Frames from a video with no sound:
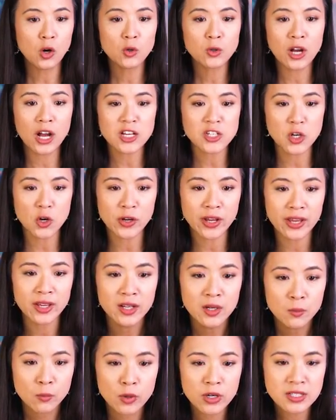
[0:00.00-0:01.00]
Oh gosh,
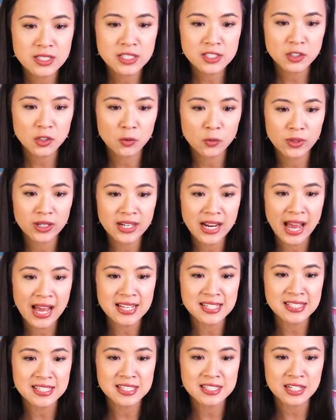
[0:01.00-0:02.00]
okay. Princess Corinne
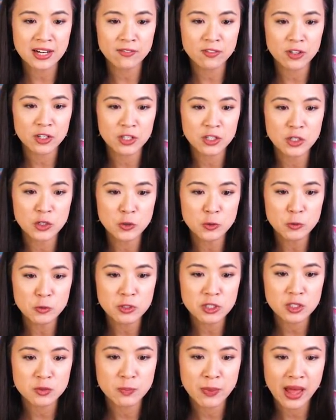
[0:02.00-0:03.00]
has discovered a new
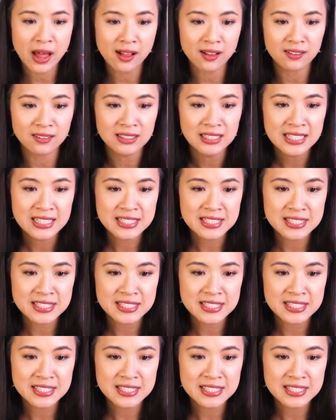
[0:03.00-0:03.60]
spell.